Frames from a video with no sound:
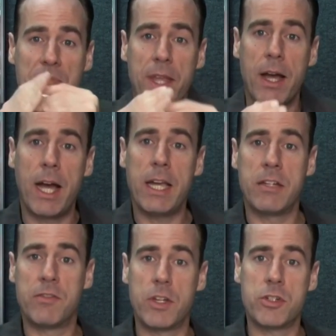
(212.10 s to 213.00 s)
I
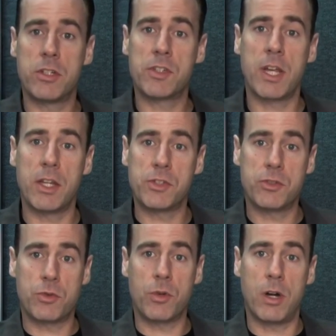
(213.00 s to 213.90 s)
envision this case
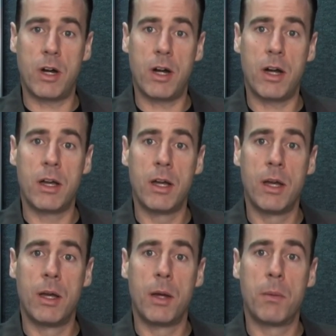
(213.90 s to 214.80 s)
draw,
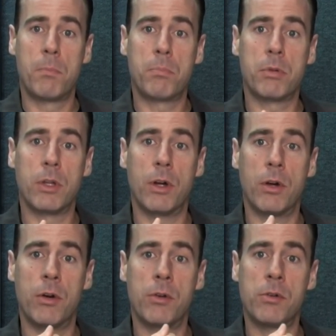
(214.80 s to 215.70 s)

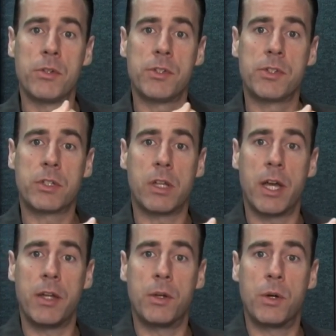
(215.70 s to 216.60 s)
blow,
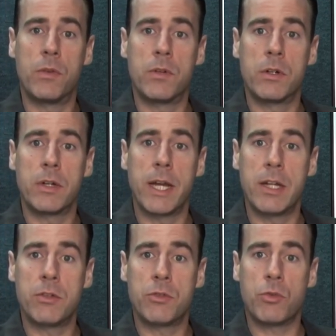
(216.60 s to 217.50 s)
slide over,
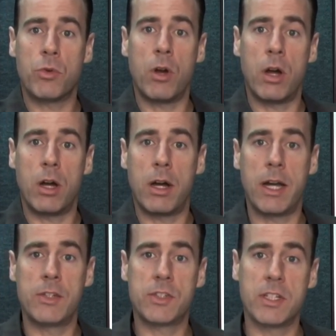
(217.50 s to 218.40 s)
and draw.
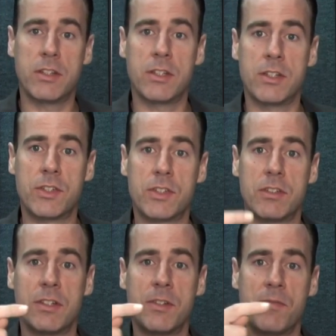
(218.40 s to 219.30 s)
I see this
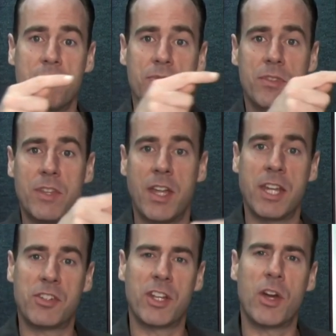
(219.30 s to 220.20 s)
not
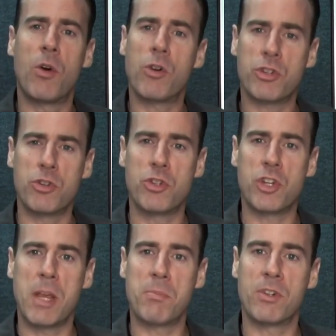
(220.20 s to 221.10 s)
necessarily a horseshoe
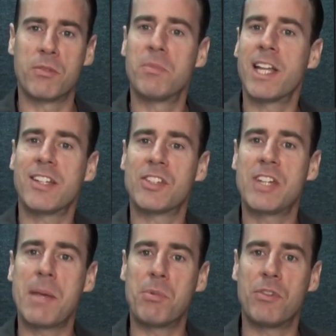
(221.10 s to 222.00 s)
shape or like a
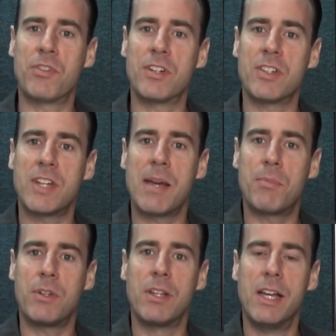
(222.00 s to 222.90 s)
staple, for
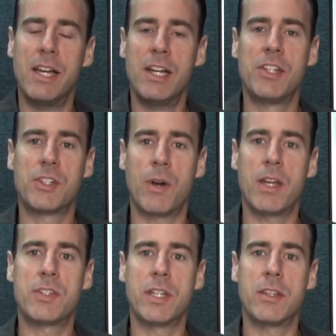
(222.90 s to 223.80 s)
example. So I
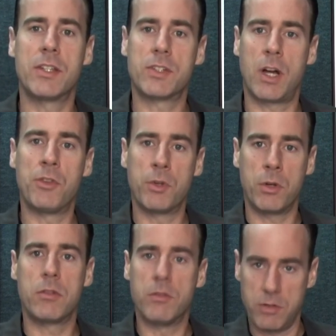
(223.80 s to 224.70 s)
see this, I'll do
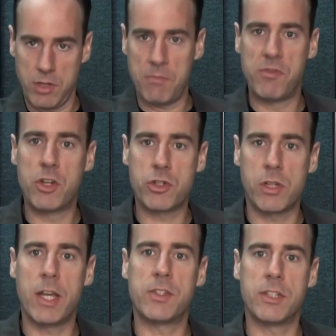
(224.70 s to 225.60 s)
it, I'm
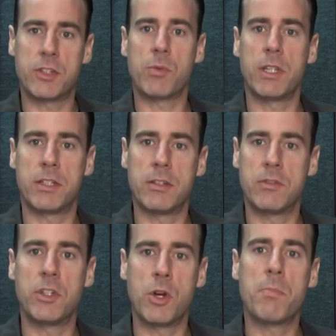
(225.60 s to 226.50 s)
visualizing this relative
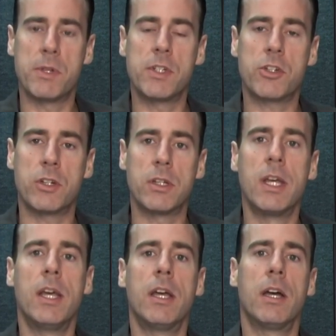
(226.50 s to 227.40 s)
to your position.
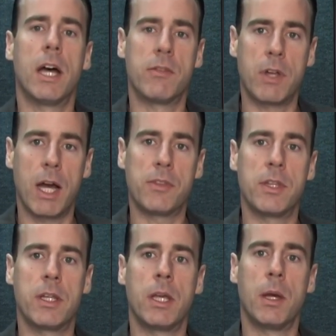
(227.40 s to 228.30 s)
I've got
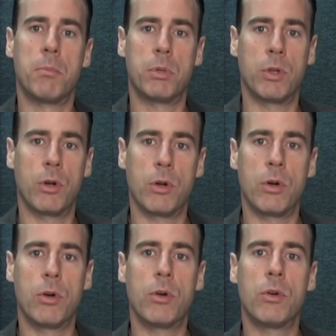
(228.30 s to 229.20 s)
the
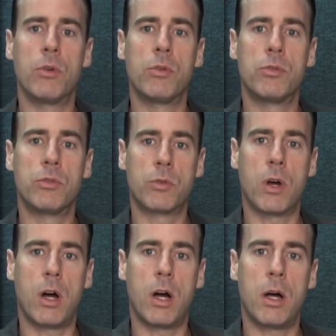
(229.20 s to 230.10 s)
blow,
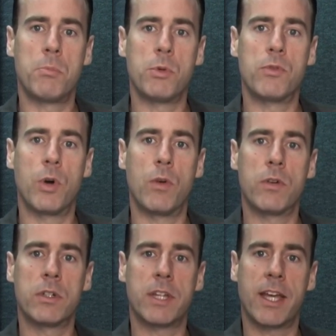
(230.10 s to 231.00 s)
draw, move
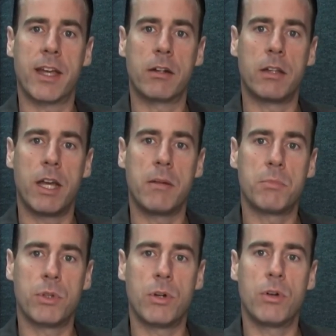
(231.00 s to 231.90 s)
over, diagonal line,
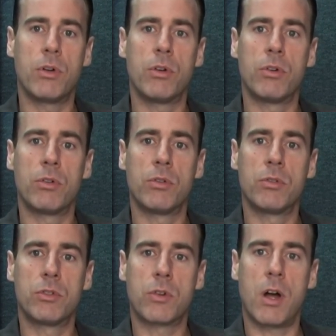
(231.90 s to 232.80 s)
blow,
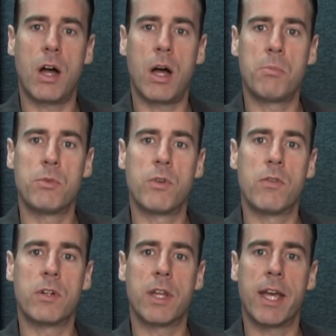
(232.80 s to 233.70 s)
draw, move
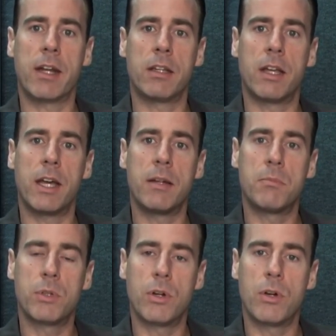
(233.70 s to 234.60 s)
over, diagonal line,
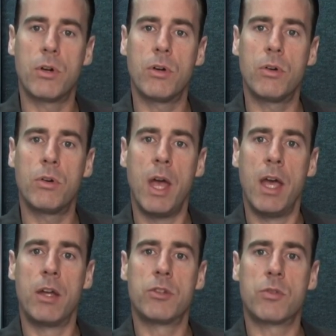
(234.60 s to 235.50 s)
blow,
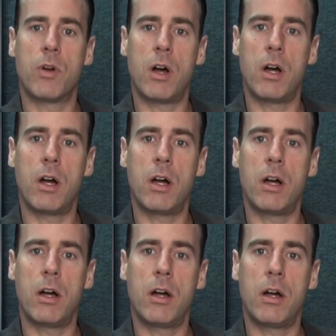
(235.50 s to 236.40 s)

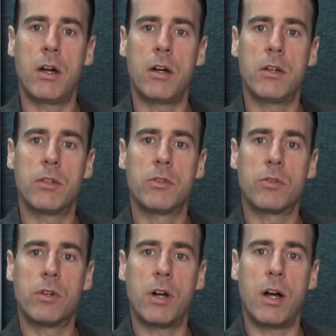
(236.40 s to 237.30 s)
draw,
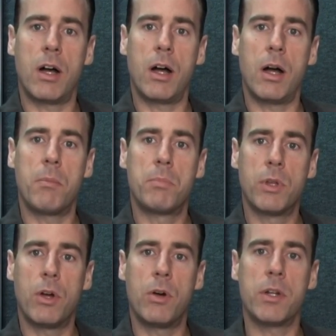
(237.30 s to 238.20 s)
draw,
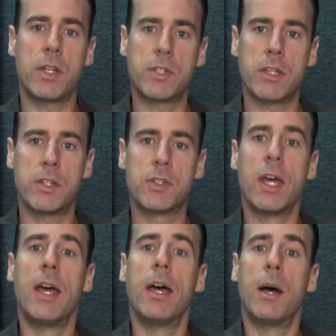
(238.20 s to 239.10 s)
blow. And I see this
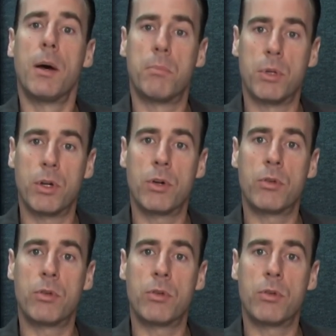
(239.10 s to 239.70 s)
blow,